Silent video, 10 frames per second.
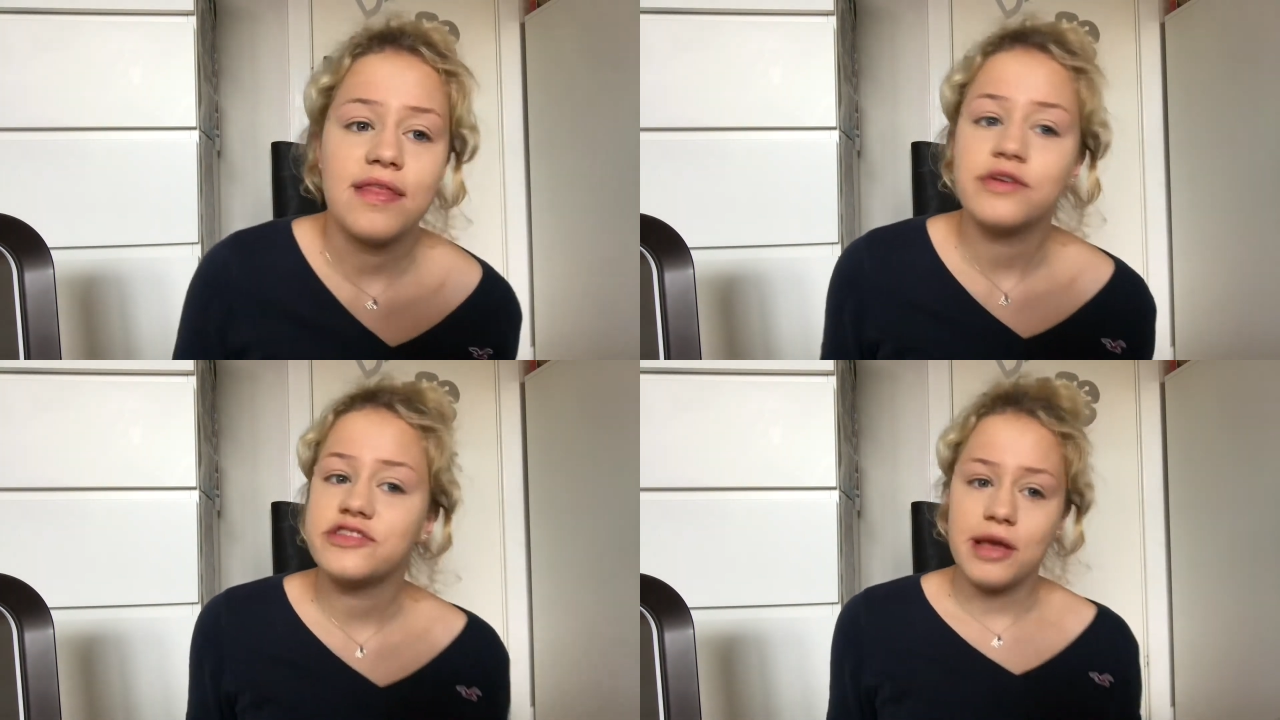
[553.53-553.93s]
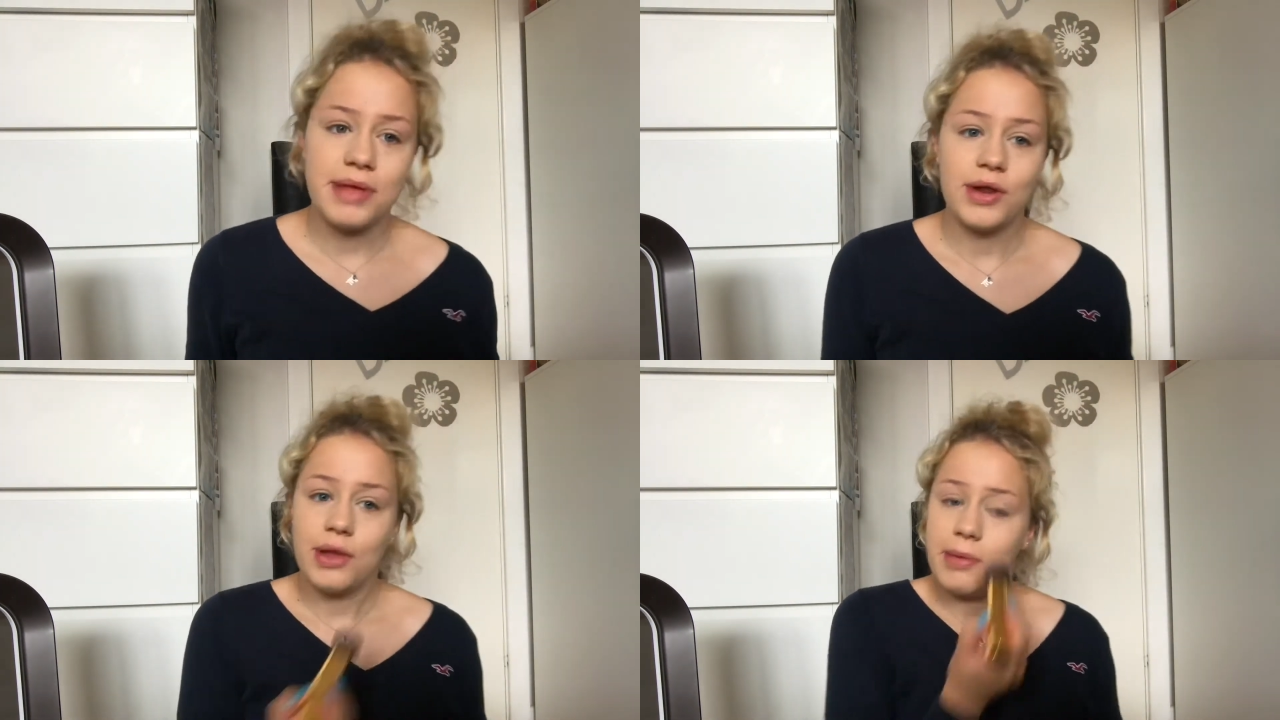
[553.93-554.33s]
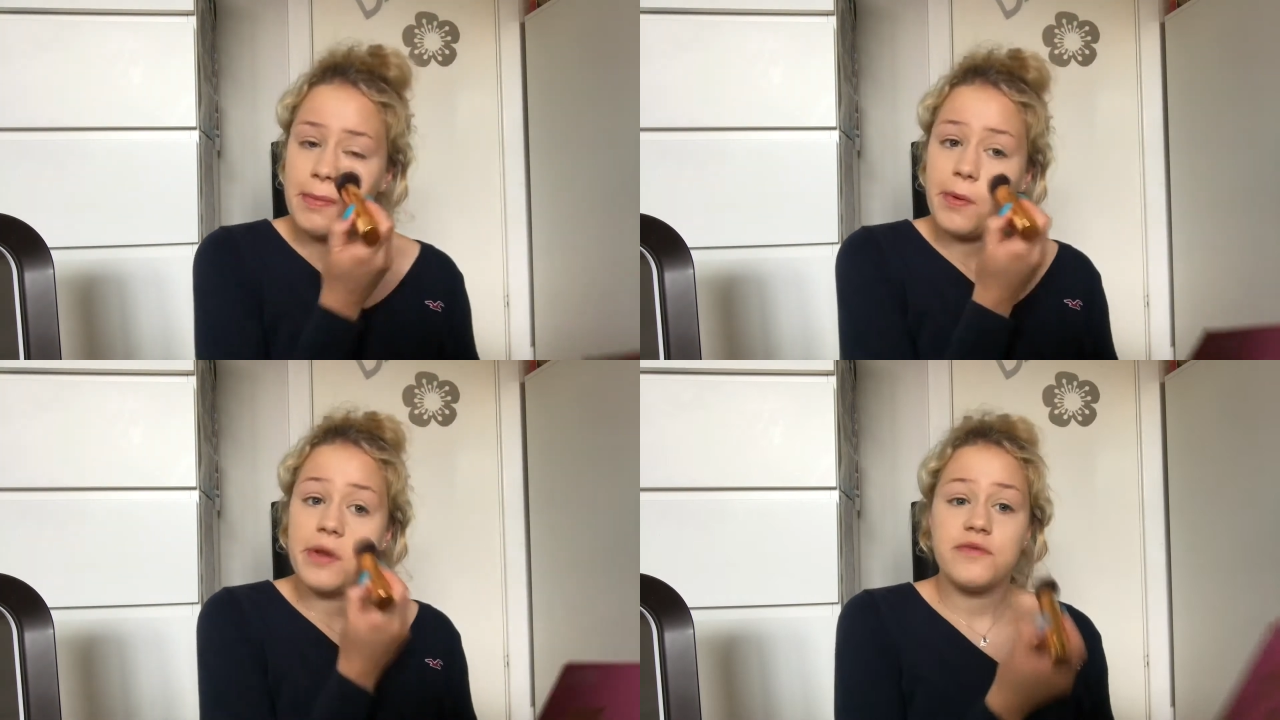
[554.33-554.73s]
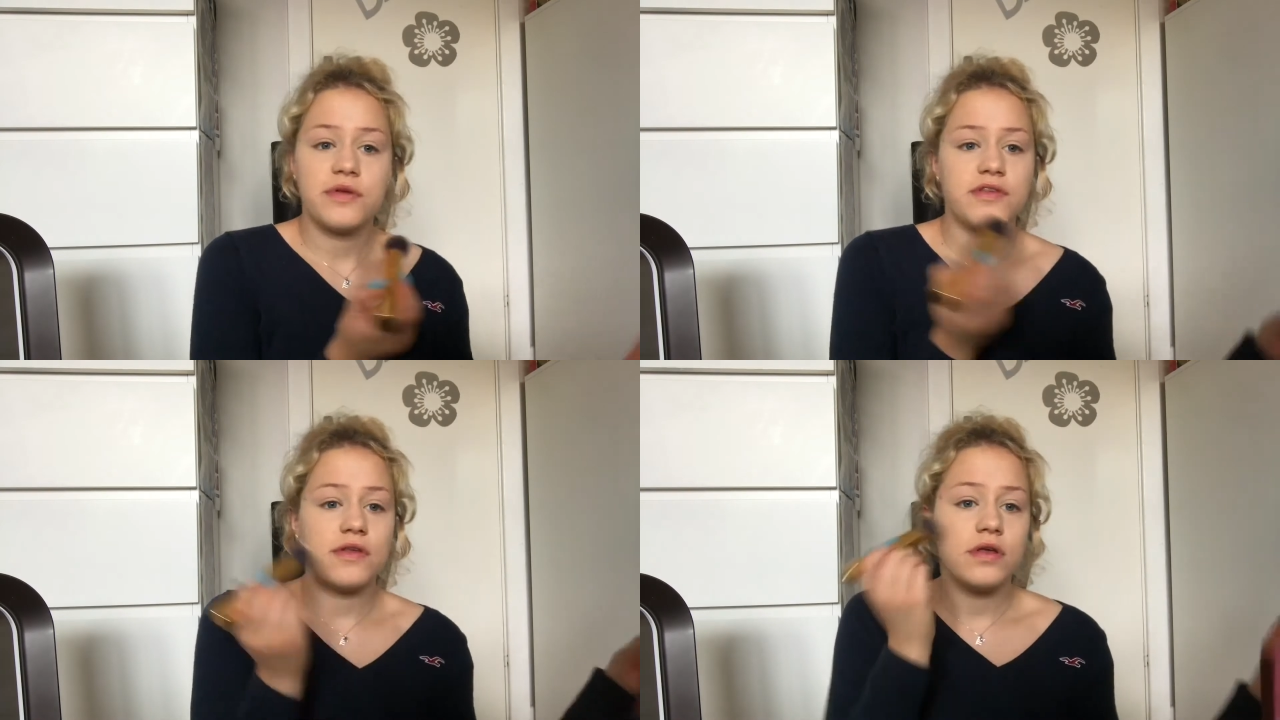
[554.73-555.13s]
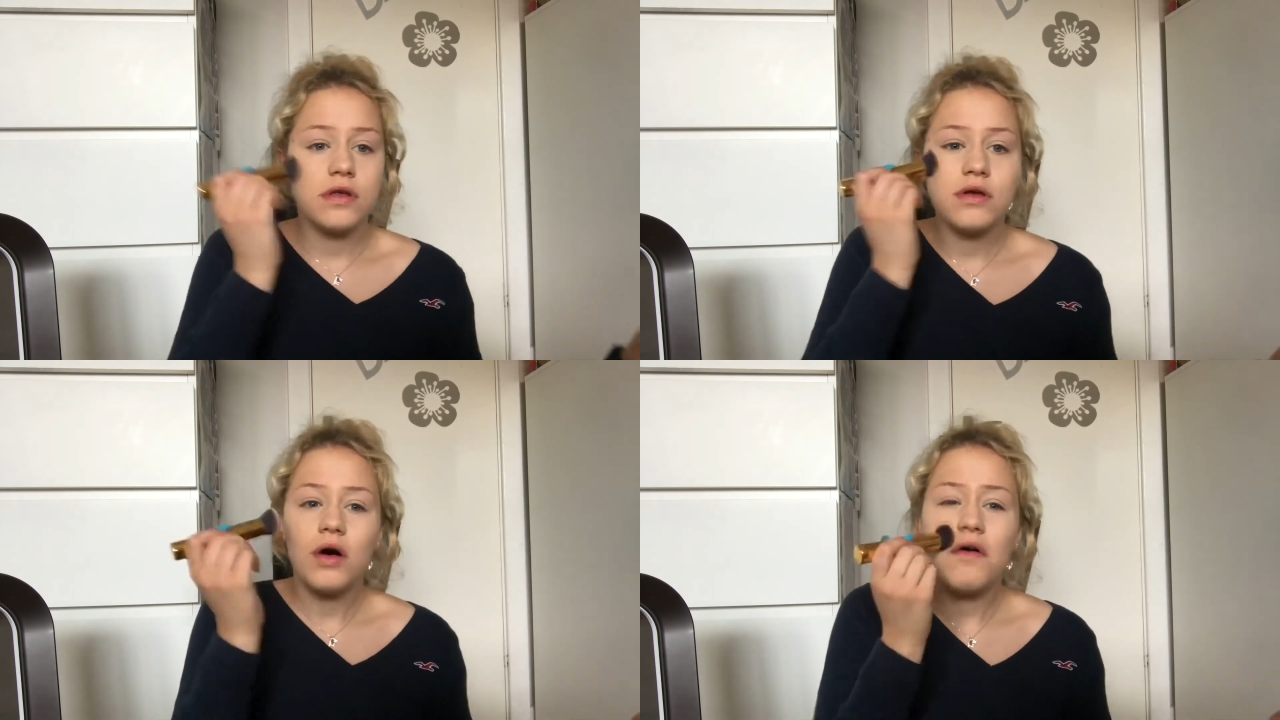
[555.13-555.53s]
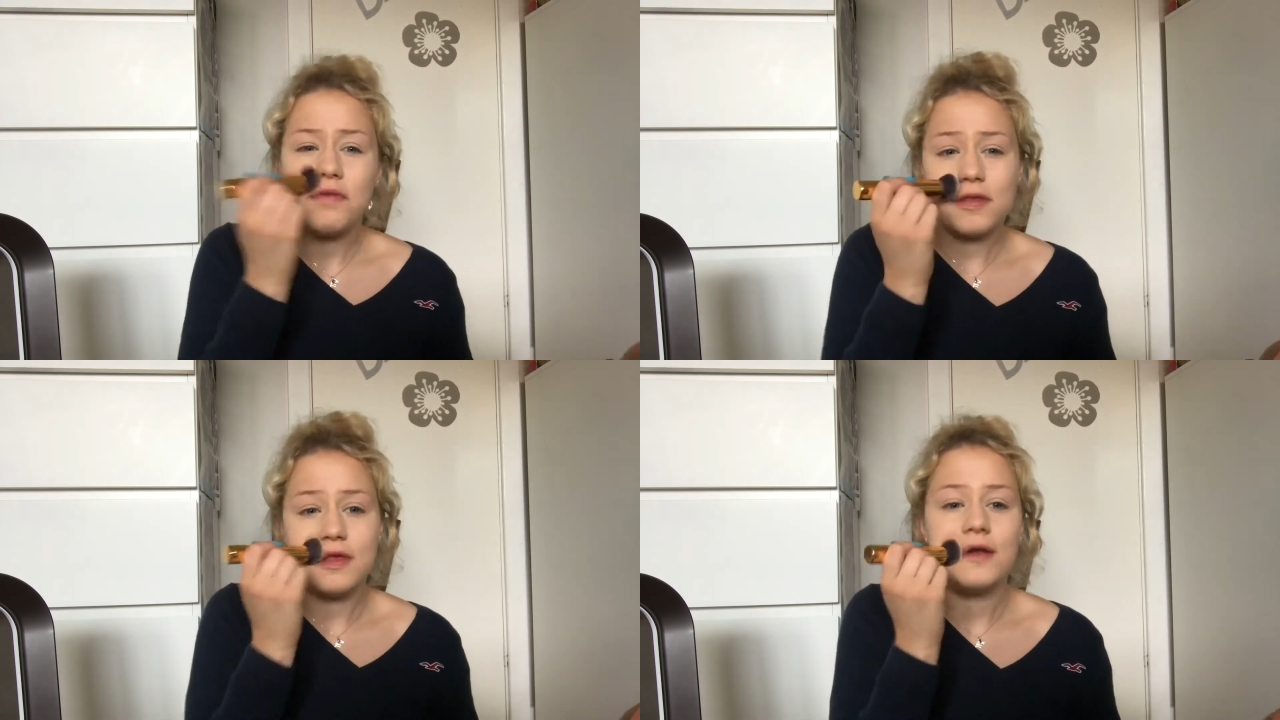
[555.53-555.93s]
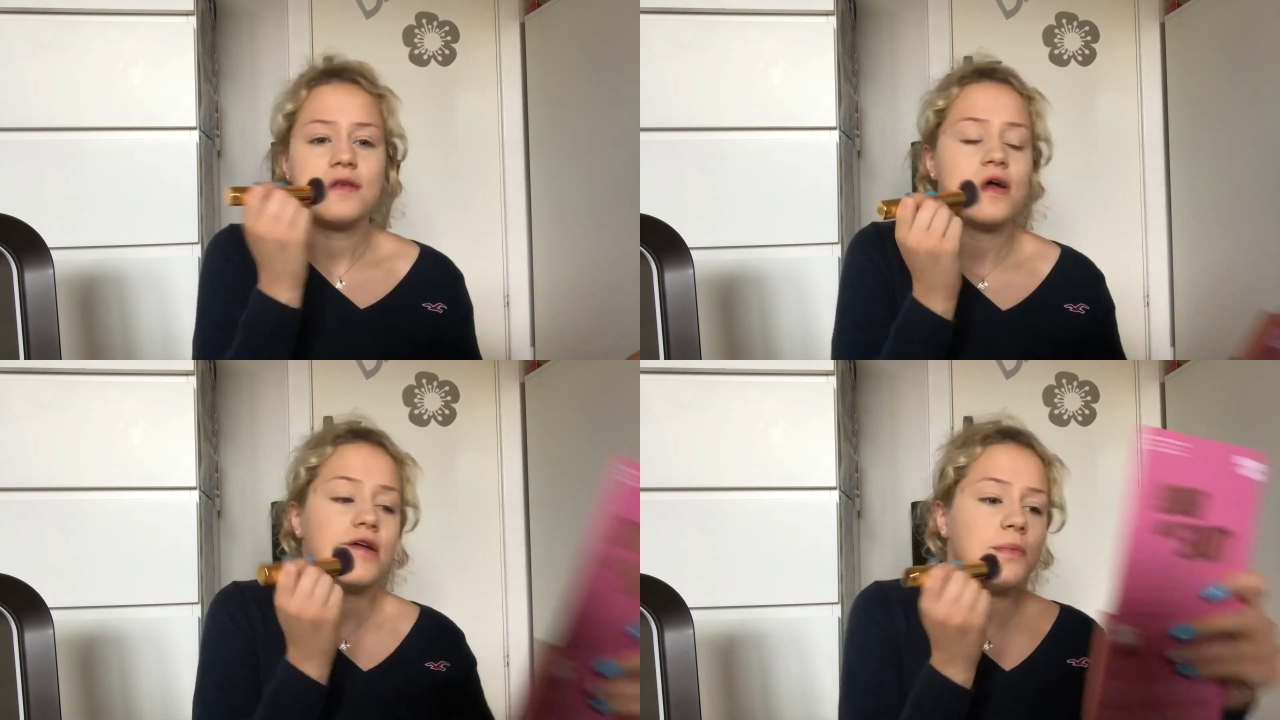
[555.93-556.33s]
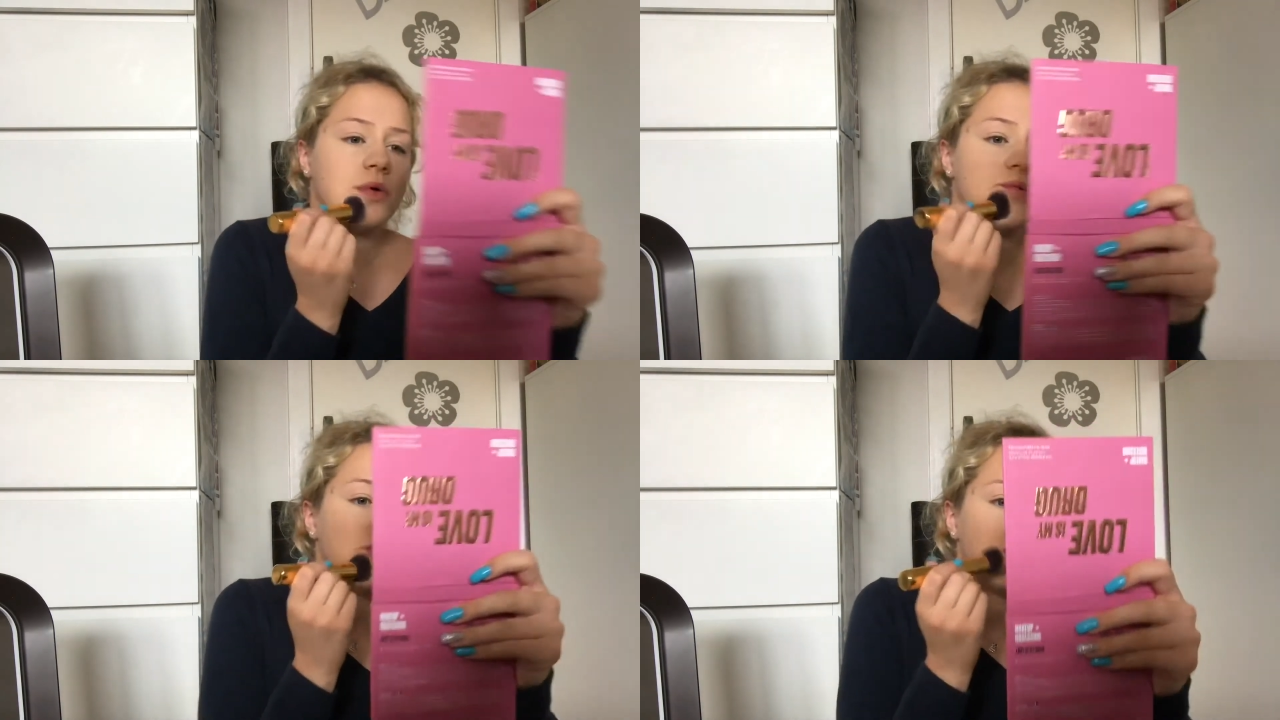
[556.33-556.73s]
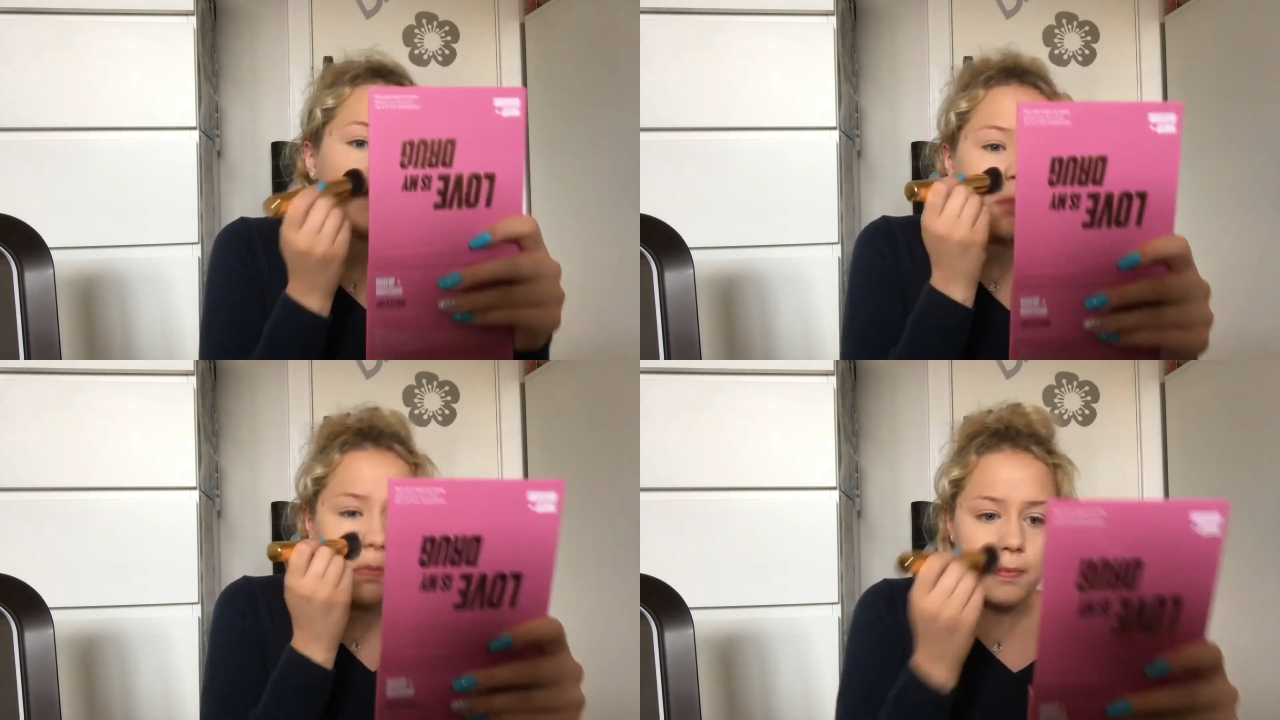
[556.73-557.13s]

There were so many annoyed people, which was obviously understandable because,